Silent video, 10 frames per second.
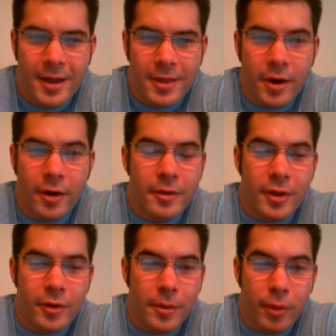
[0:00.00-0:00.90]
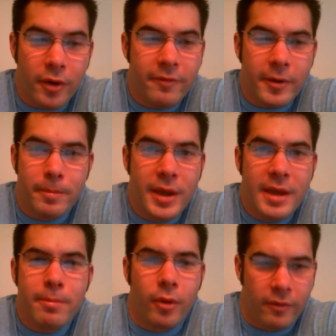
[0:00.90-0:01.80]
they're the perfect
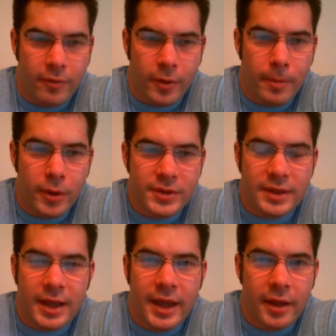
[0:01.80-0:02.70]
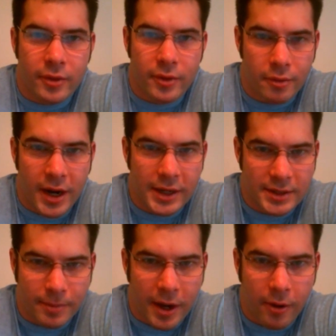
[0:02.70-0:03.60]
people for a person like Hitler to rise
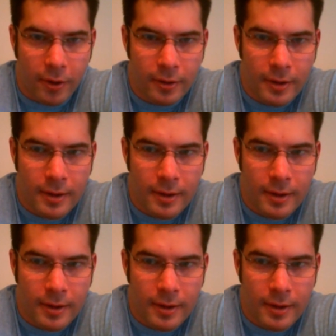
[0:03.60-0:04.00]
to power.